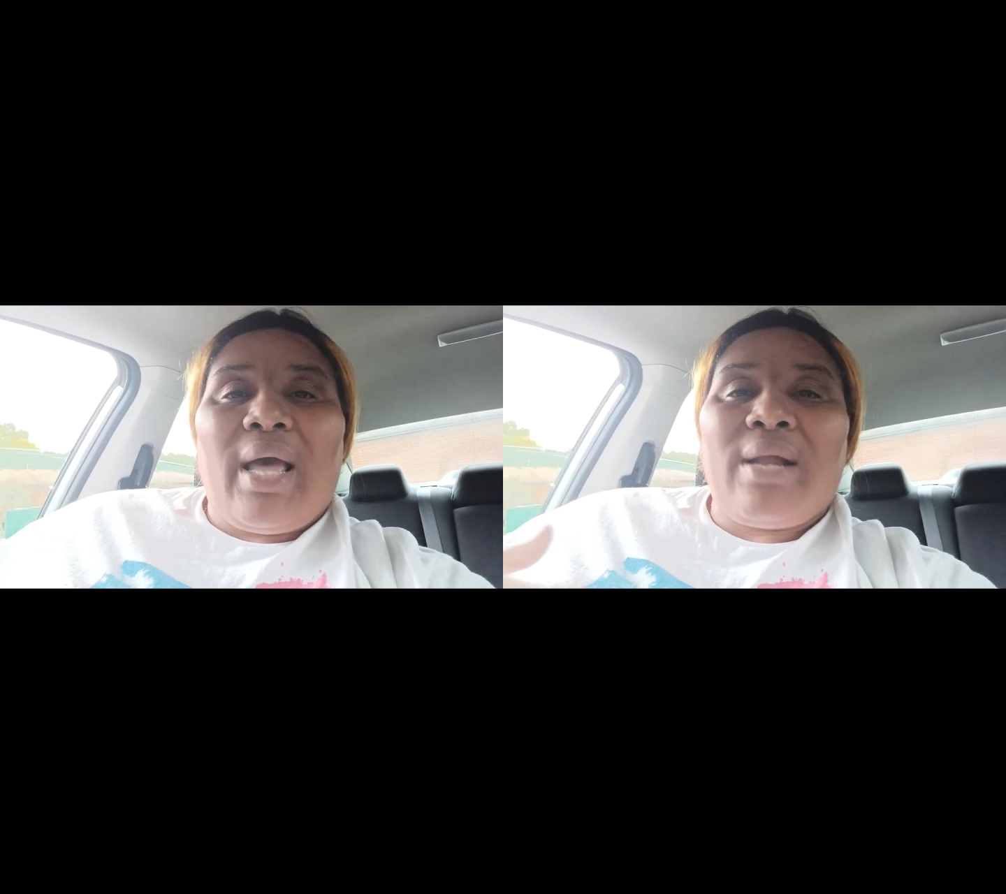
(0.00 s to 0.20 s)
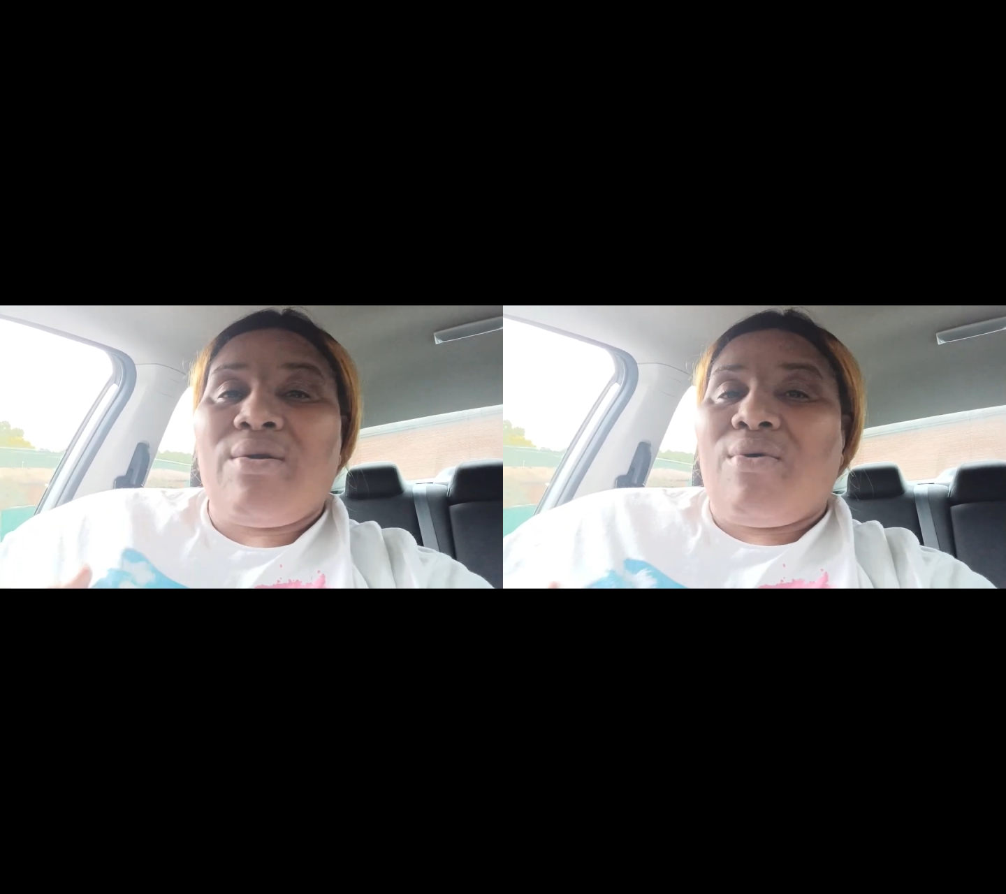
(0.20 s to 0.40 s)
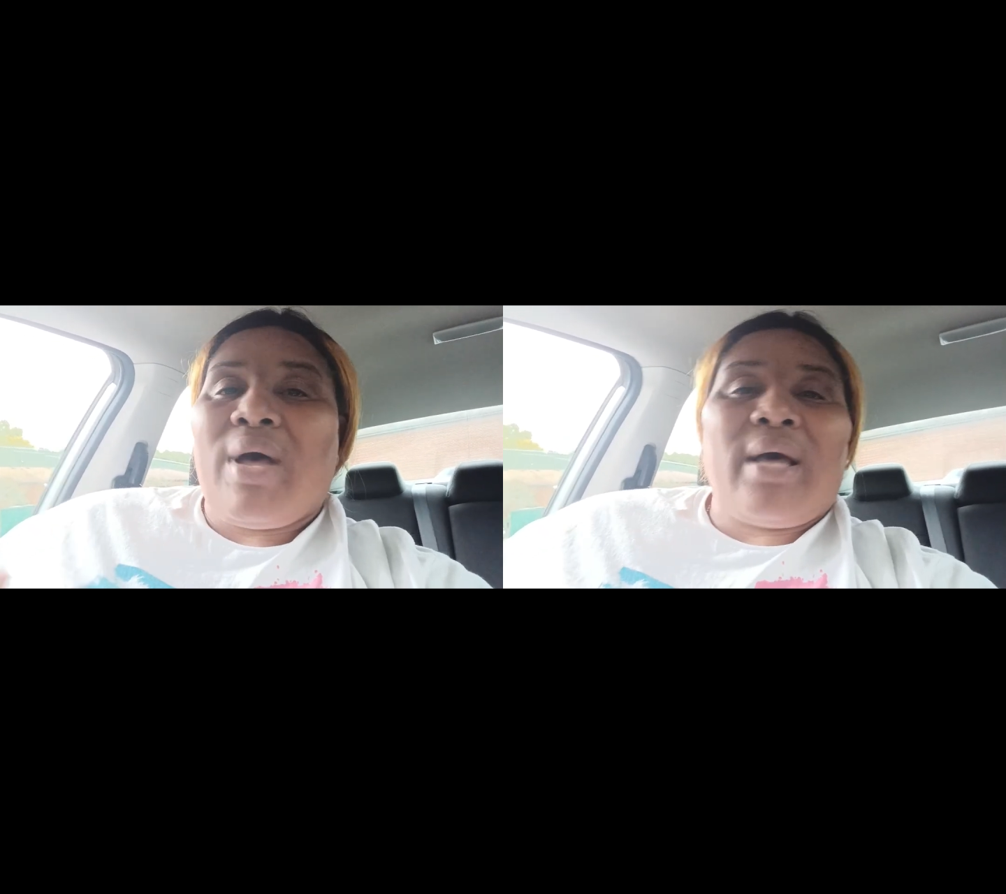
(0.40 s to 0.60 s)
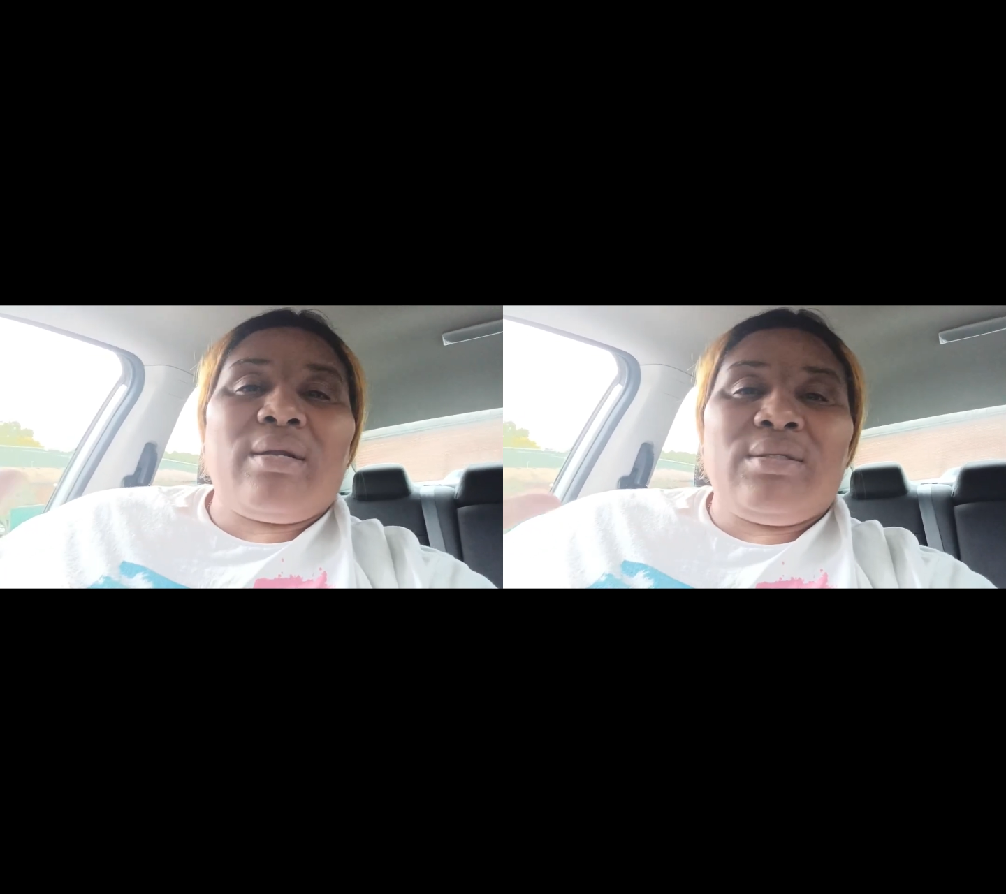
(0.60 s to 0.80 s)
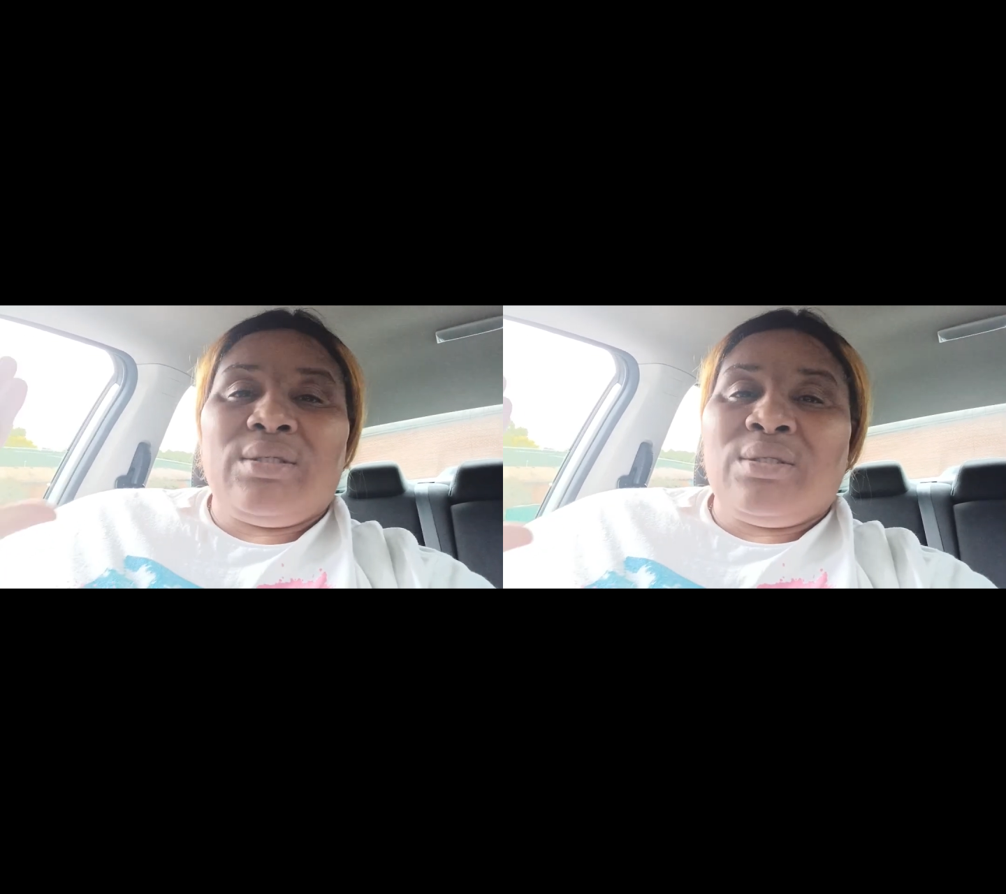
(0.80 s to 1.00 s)
i know how
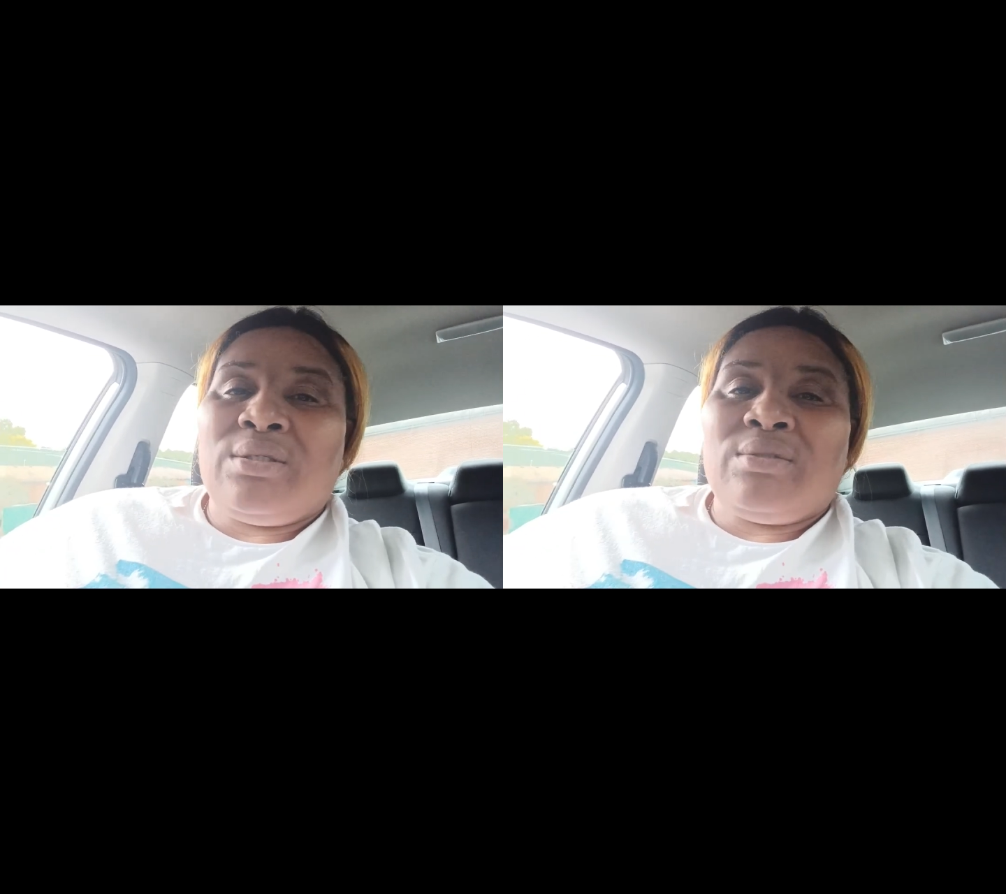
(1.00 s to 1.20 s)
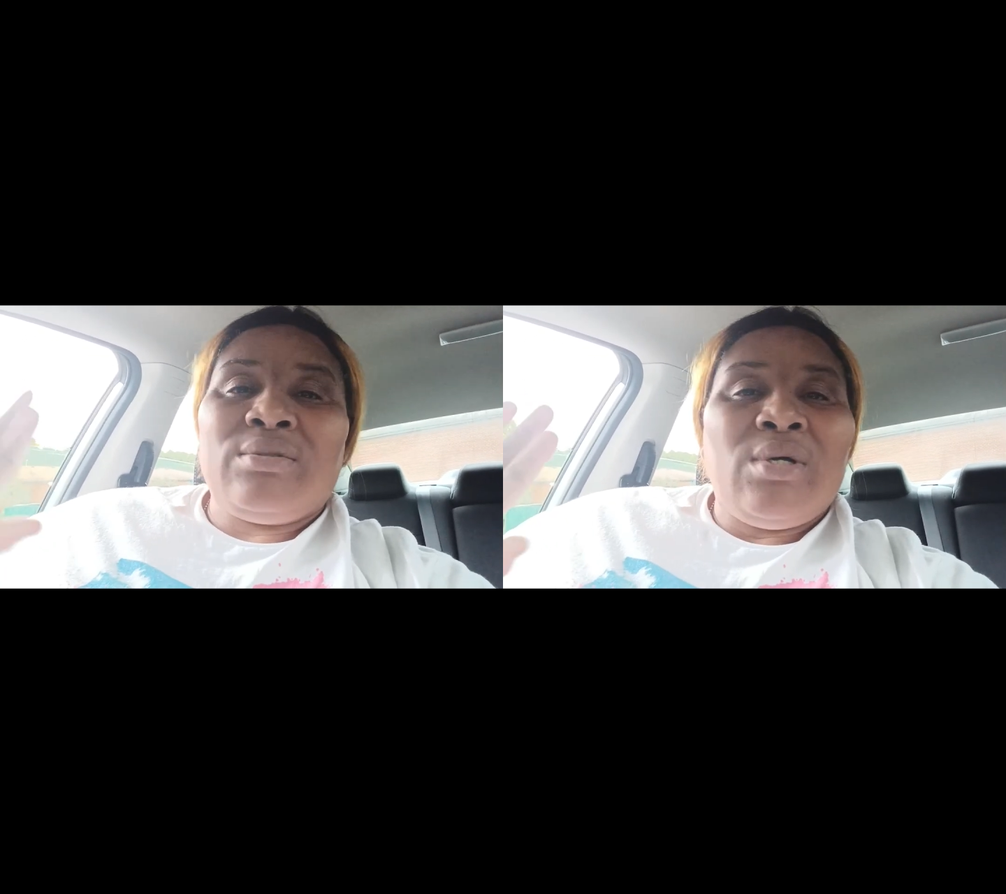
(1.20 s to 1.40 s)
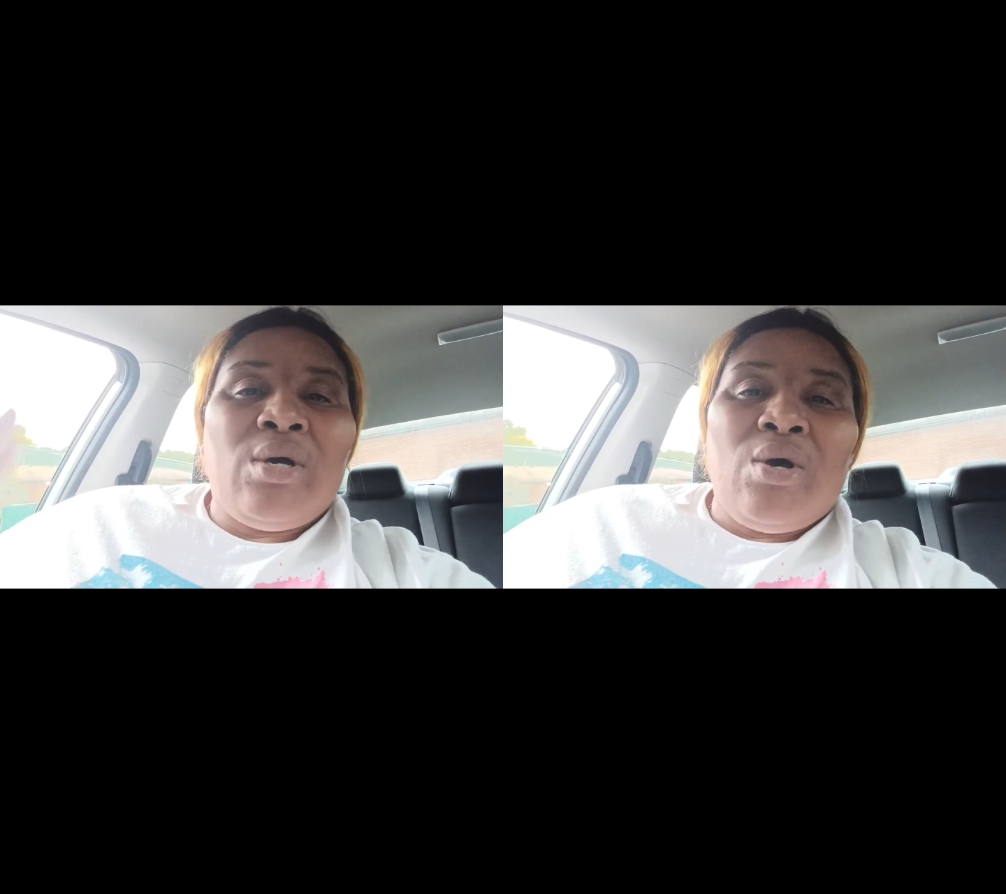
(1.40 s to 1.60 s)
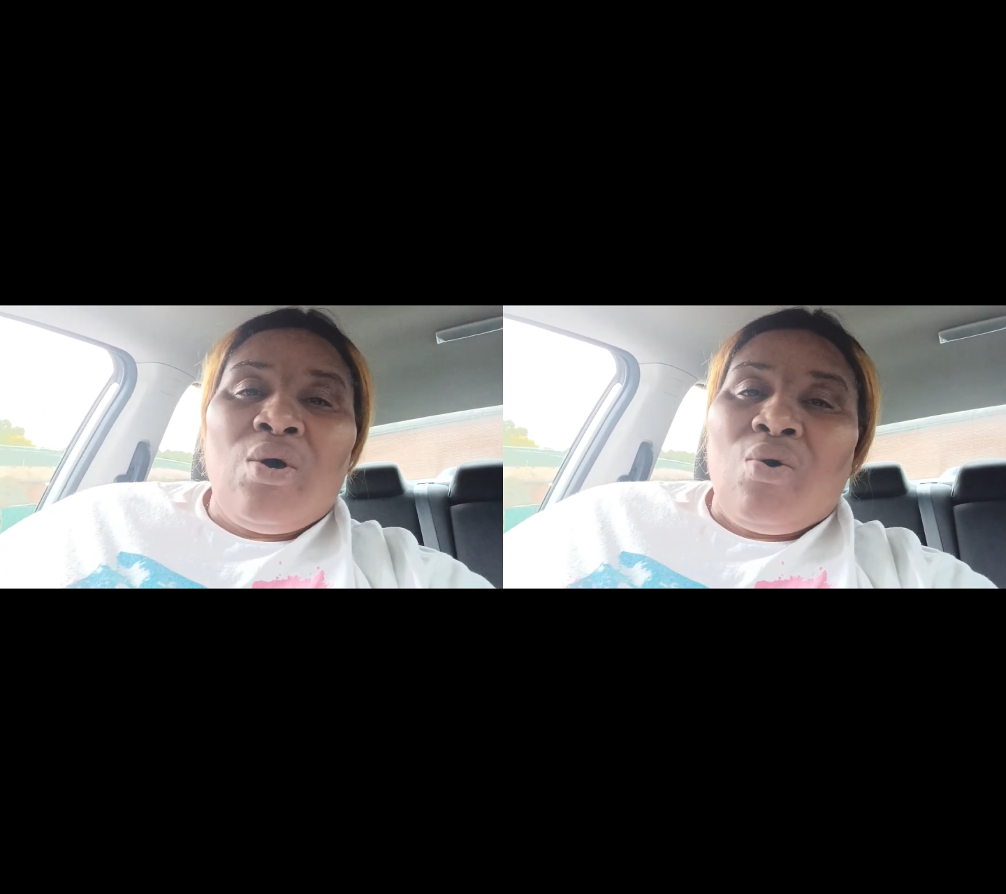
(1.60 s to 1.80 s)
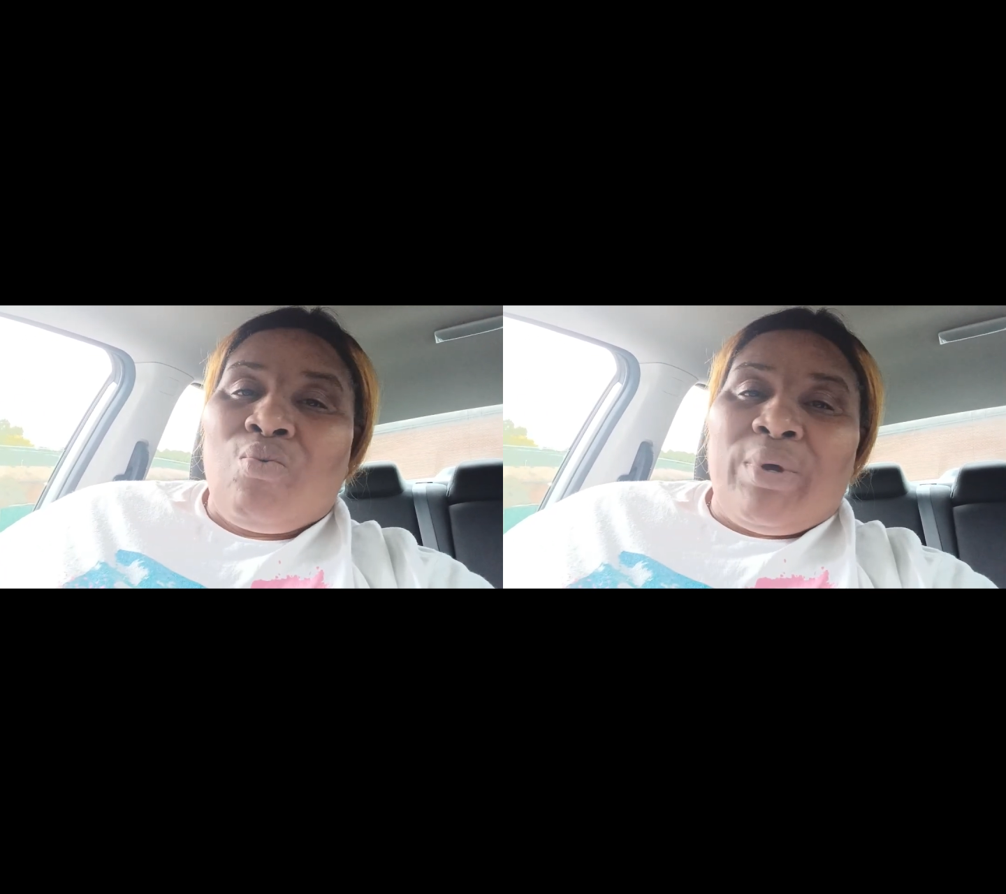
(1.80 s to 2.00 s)
to deal
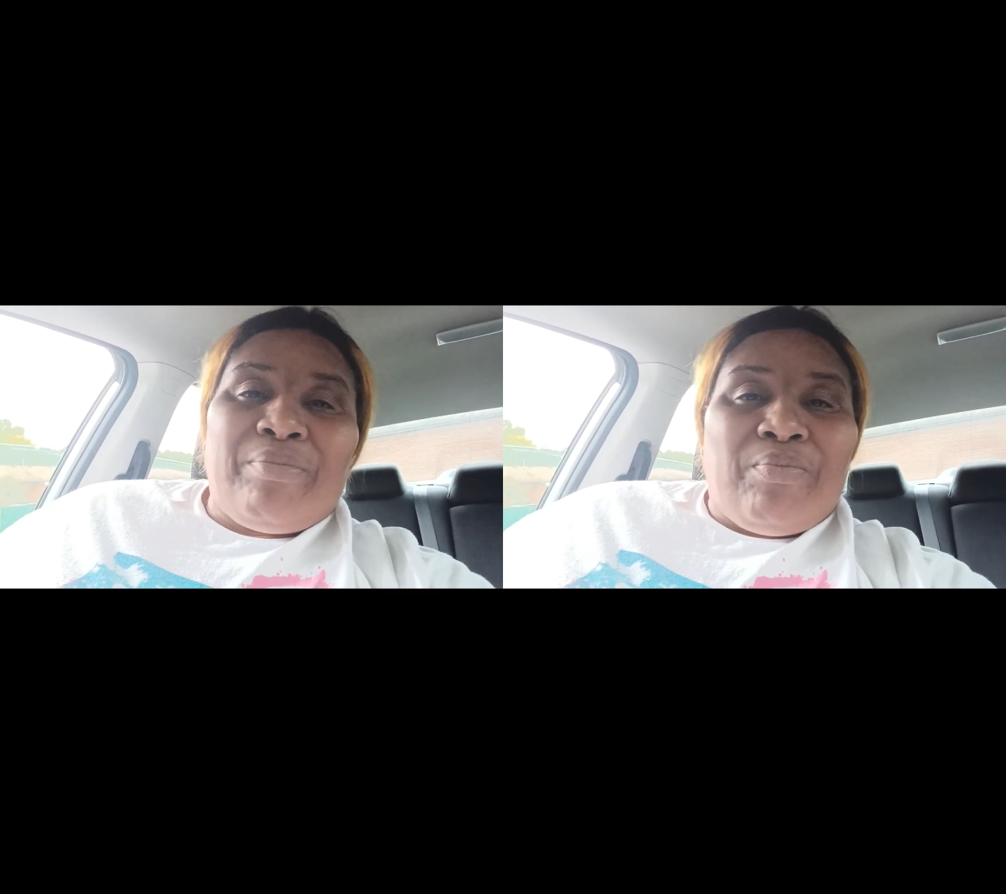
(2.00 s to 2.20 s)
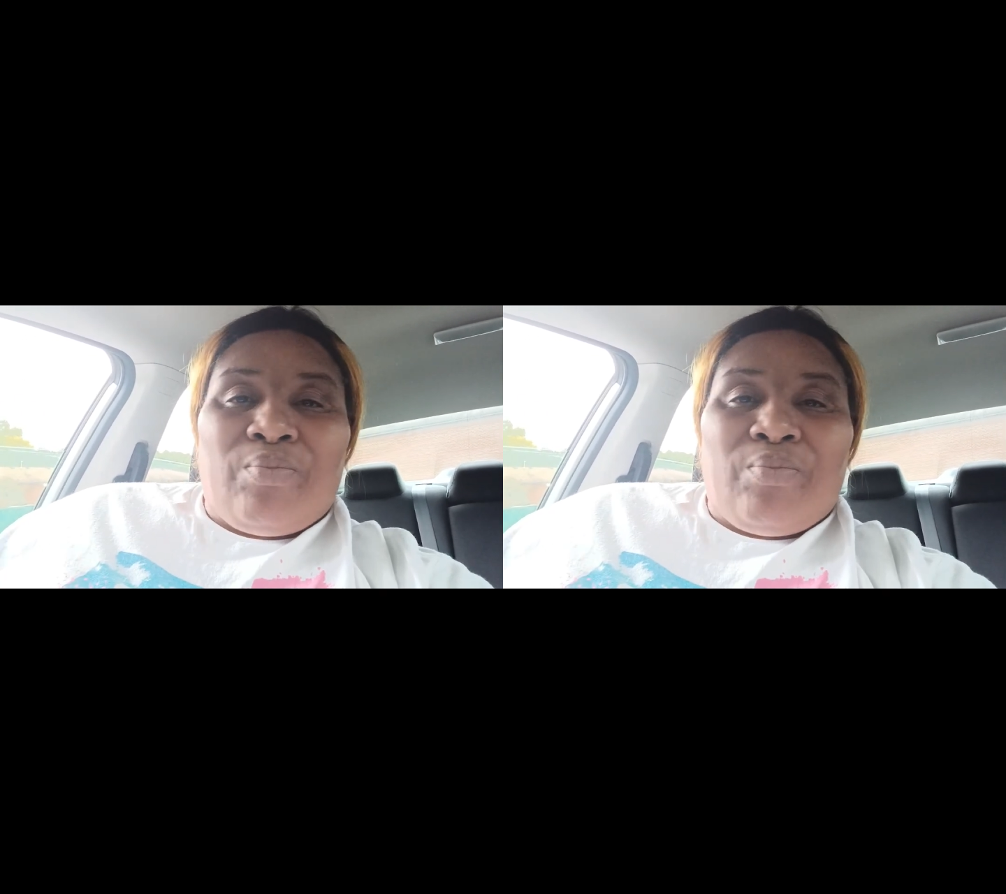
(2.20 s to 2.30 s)
with